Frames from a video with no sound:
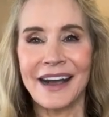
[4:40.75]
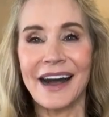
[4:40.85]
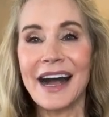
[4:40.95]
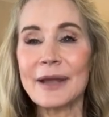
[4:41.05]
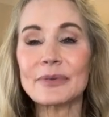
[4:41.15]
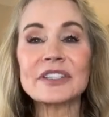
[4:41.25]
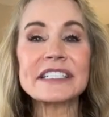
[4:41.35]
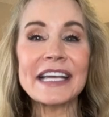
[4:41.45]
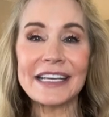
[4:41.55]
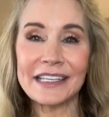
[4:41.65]
I
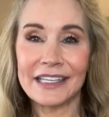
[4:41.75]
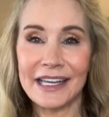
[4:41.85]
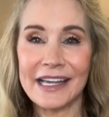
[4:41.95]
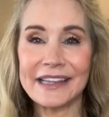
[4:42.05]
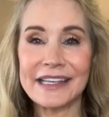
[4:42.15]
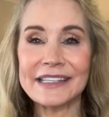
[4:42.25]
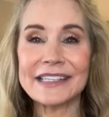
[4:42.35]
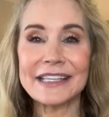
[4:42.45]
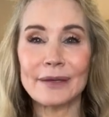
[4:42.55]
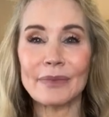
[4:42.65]
particularly like these
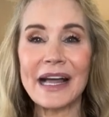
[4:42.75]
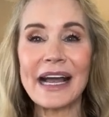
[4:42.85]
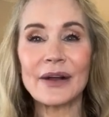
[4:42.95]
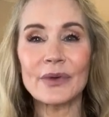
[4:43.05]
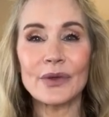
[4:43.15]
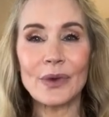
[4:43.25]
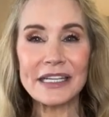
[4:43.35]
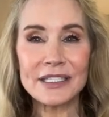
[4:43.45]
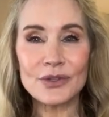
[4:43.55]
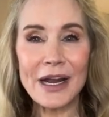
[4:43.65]
in the black with a
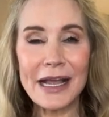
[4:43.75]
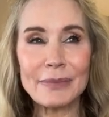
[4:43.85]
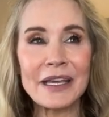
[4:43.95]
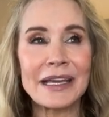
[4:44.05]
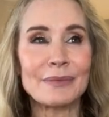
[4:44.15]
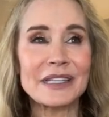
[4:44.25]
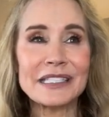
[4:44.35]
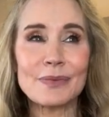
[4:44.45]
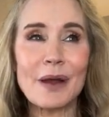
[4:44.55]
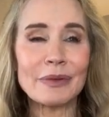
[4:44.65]
white stripe, but this
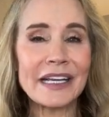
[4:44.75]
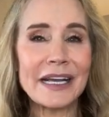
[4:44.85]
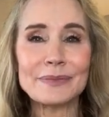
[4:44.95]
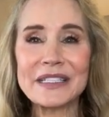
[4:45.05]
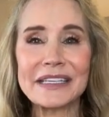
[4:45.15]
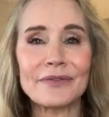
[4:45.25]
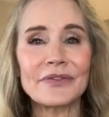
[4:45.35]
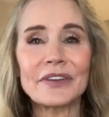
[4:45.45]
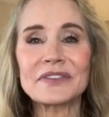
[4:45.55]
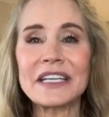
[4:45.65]
probably comes in
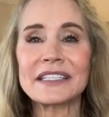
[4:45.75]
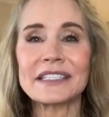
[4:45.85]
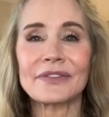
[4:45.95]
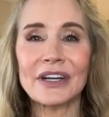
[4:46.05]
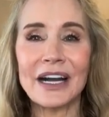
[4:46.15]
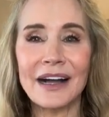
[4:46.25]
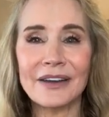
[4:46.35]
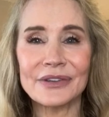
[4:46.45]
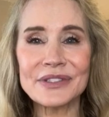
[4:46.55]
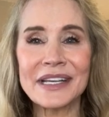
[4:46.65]
15 different
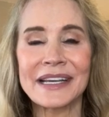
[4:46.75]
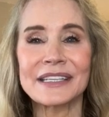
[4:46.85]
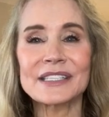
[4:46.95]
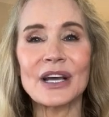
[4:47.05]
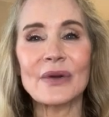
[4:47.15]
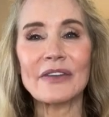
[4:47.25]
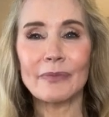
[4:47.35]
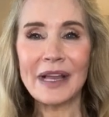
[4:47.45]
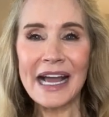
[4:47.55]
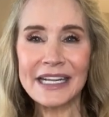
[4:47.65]
colors. So if
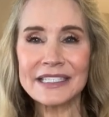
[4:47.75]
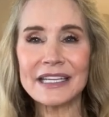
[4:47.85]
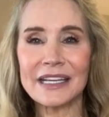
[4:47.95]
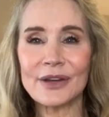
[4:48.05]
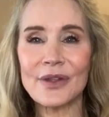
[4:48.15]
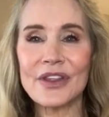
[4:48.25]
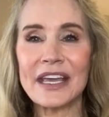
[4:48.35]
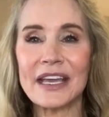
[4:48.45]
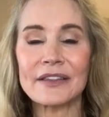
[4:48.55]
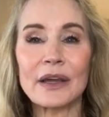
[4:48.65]
black is not your
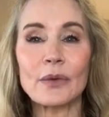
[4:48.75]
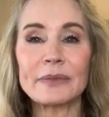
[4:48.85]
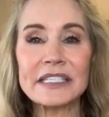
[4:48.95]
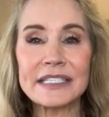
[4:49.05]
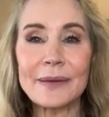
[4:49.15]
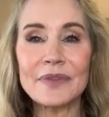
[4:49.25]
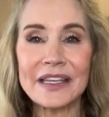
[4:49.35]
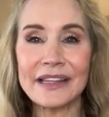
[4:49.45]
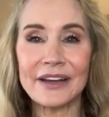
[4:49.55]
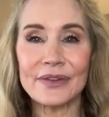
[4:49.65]
thing, there will be something
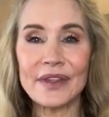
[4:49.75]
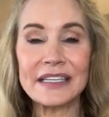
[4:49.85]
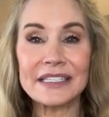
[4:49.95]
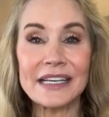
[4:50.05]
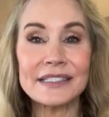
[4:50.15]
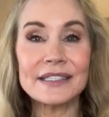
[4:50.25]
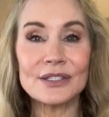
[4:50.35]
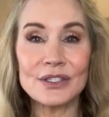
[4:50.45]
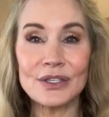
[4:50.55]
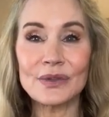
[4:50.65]
there that does
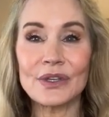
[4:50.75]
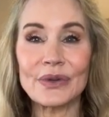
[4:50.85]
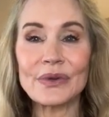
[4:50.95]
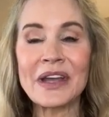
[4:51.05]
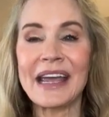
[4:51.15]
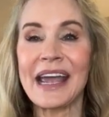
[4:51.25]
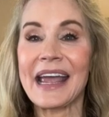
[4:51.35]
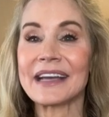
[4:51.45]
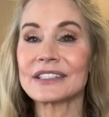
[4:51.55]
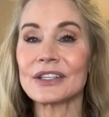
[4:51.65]
suit you,
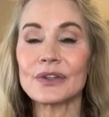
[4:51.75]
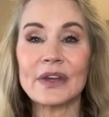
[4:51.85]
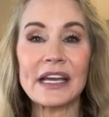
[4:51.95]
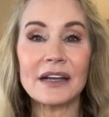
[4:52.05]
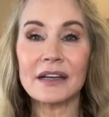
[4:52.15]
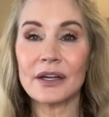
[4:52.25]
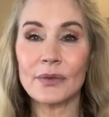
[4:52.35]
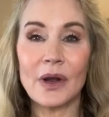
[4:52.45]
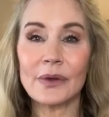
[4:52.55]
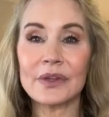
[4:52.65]
and you cannot go
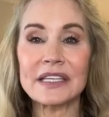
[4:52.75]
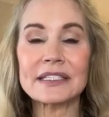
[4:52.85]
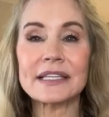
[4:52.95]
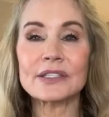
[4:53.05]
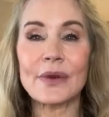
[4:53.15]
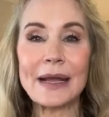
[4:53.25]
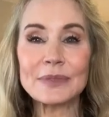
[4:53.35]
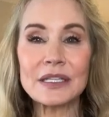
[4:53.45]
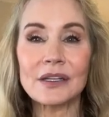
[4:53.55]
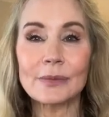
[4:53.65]
wrong with these. These are
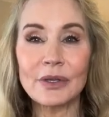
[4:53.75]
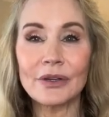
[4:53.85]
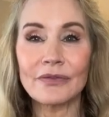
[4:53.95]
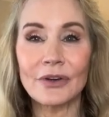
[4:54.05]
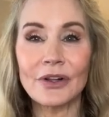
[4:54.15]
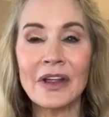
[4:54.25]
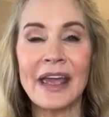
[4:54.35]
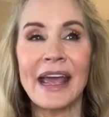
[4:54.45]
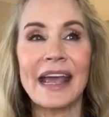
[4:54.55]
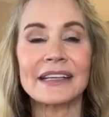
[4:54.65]
absolutely beautiful,
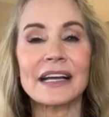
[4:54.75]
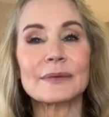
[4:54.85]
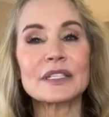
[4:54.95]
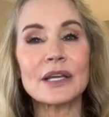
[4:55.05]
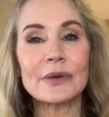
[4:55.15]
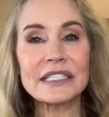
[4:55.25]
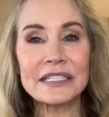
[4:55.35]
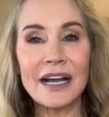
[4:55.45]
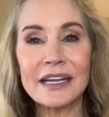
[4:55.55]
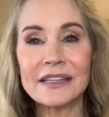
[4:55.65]
and I'm so
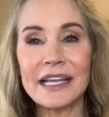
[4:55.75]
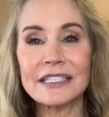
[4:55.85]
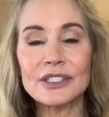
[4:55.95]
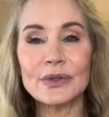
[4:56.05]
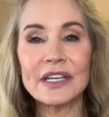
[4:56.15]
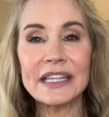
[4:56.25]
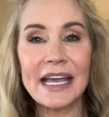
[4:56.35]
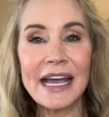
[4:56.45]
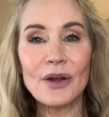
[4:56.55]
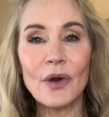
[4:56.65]
excited that during the
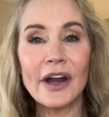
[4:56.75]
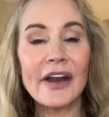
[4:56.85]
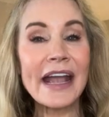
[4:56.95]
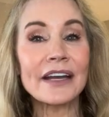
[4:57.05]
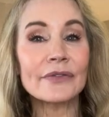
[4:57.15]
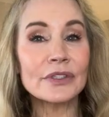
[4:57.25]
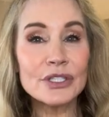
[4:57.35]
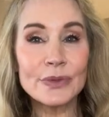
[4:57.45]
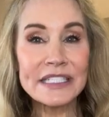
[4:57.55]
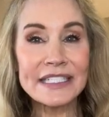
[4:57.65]
Ekouaer
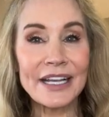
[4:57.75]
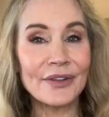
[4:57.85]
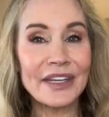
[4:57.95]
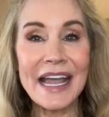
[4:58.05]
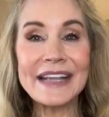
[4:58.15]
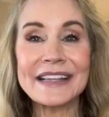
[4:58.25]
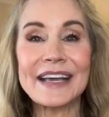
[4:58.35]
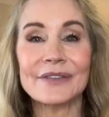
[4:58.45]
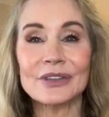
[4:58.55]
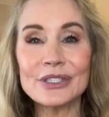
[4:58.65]
anniversary sale, the 8th
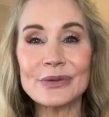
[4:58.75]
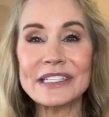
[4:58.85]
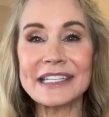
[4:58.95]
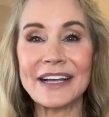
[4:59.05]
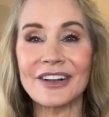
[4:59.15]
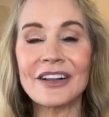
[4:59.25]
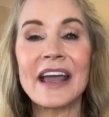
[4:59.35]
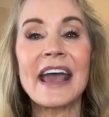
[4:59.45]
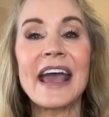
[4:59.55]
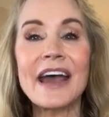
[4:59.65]
anniversary sale,
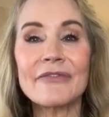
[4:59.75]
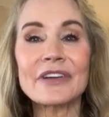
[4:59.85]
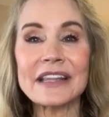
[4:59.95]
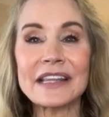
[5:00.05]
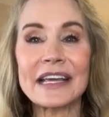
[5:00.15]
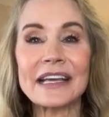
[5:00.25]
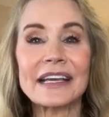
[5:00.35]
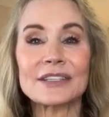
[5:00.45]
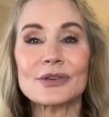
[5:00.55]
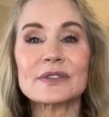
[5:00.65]
everything
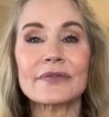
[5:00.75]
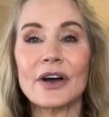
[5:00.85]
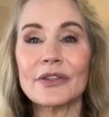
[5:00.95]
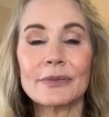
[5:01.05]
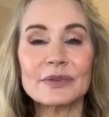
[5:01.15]
in terms of all their